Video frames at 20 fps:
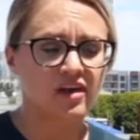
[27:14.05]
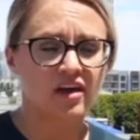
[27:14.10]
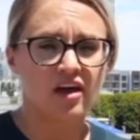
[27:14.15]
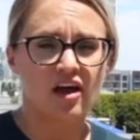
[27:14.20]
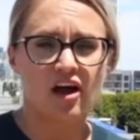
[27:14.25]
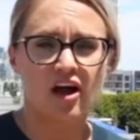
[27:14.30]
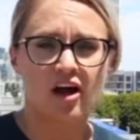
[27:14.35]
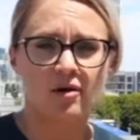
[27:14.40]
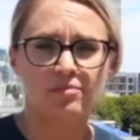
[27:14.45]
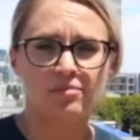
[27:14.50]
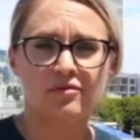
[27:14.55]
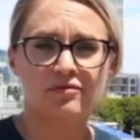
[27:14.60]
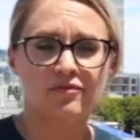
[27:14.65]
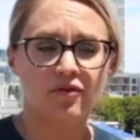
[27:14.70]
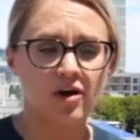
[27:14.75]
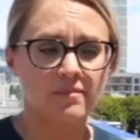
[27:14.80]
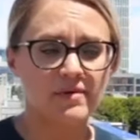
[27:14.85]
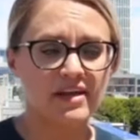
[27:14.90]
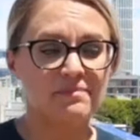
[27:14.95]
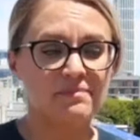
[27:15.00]
are
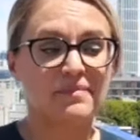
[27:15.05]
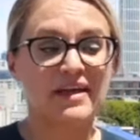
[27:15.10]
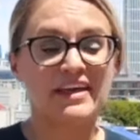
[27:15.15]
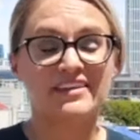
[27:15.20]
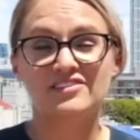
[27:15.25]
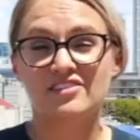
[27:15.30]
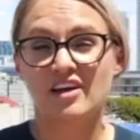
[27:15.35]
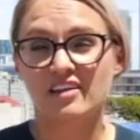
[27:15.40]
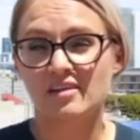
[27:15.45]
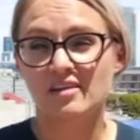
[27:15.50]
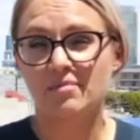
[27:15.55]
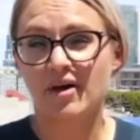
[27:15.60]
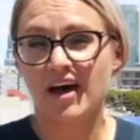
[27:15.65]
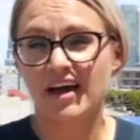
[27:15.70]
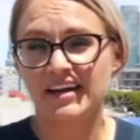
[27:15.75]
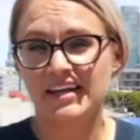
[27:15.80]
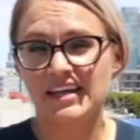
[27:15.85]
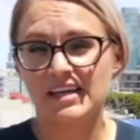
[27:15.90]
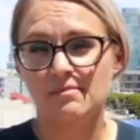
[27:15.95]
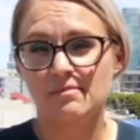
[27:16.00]
performing based on the
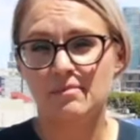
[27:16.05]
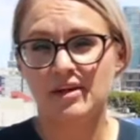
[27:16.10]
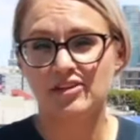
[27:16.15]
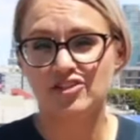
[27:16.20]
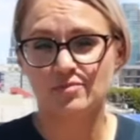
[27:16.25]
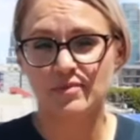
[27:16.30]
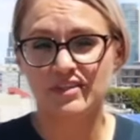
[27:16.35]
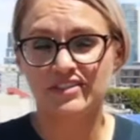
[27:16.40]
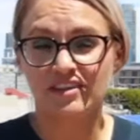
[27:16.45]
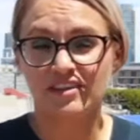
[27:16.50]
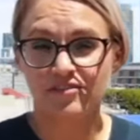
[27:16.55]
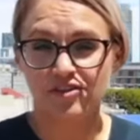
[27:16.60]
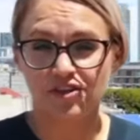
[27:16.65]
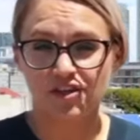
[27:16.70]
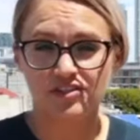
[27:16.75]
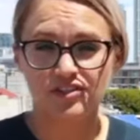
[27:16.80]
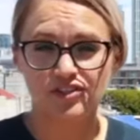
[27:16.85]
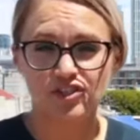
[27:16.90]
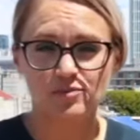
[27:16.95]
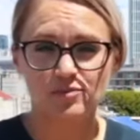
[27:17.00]
body measurements of their
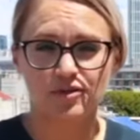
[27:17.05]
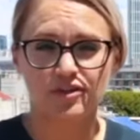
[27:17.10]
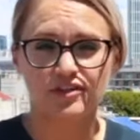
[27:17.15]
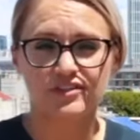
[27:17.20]
consumers.